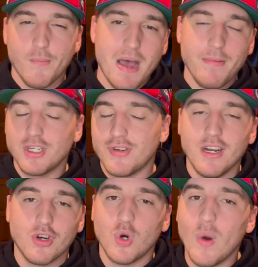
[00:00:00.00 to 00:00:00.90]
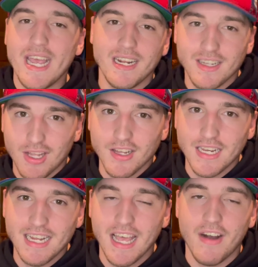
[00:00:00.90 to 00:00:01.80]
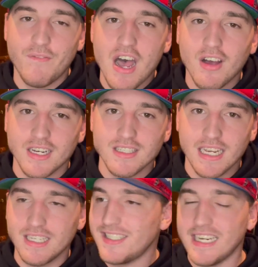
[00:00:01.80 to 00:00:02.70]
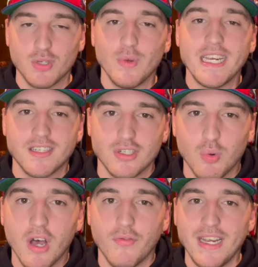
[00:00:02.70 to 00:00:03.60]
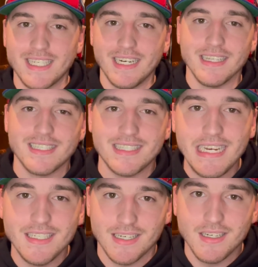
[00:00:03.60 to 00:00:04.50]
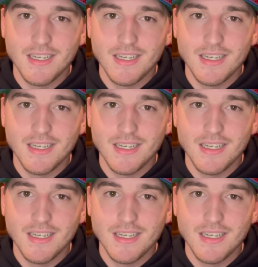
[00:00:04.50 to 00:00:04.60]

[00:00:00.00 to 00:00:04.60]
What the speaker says: Bobby Petrino quit on the Atlanta Falcons 6 weeks or 12 weeks into the season.